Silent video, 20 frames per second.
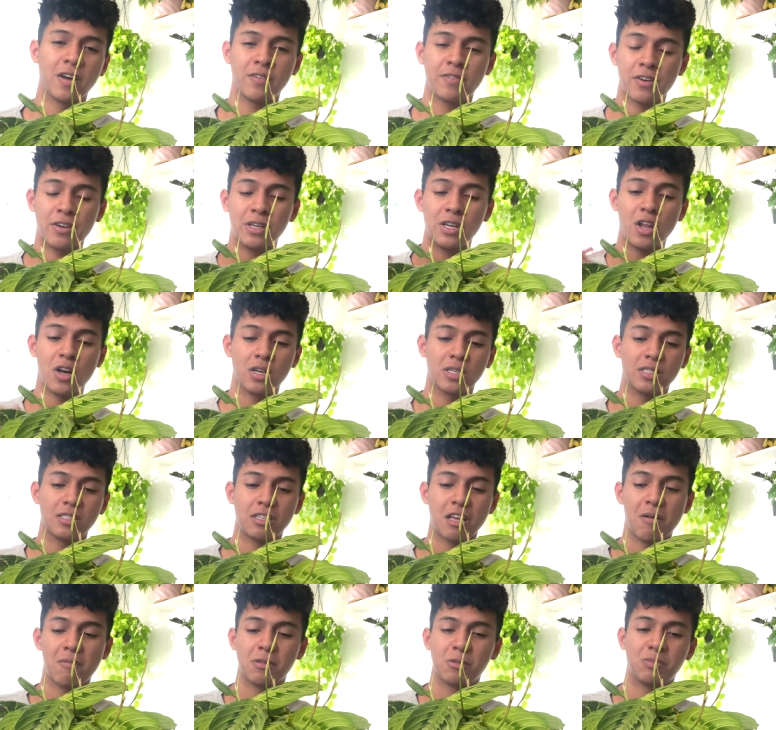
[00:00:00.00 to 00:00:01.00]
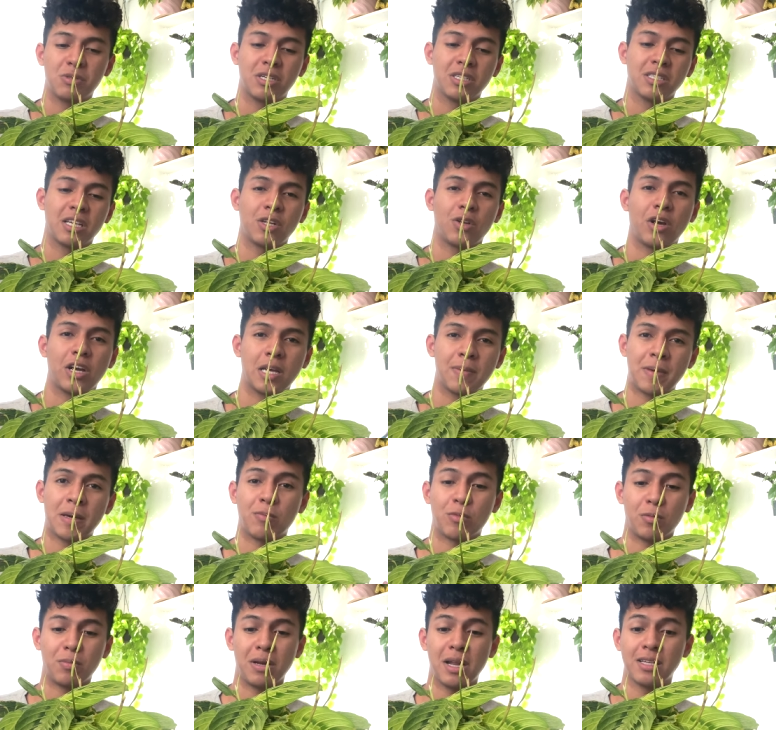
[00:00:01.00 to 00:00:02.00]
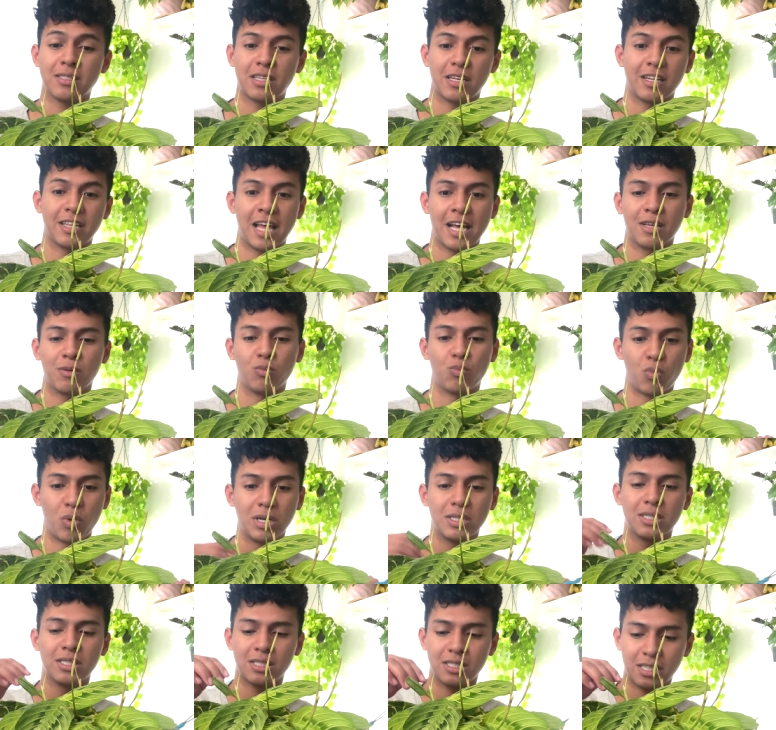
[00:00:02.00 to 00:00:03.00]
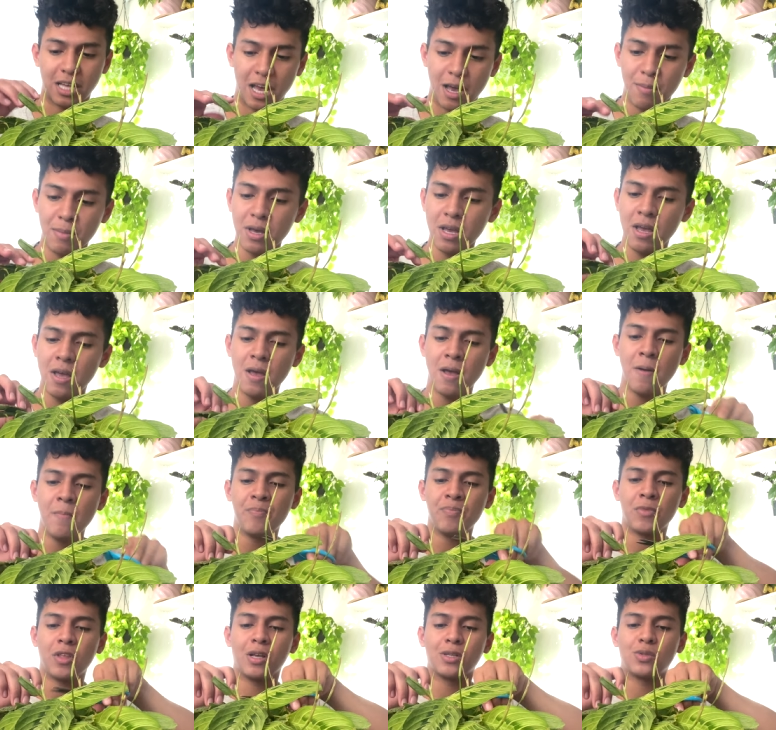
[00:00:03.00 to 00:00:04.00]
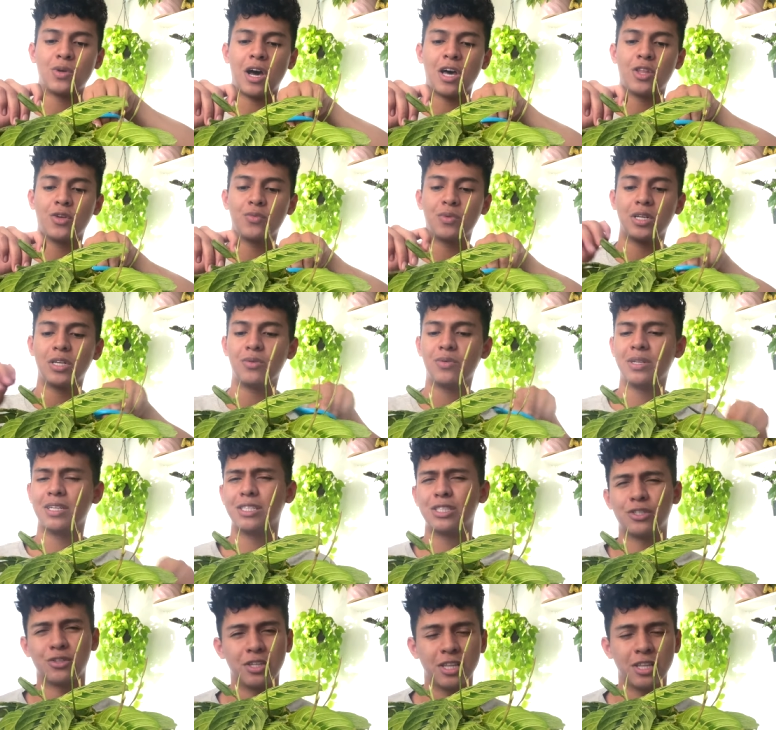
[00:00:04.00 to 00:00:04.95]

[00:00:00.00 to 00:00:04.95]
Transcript: very long stems because I know I can make more plants out of that one stem. So I don't really, really do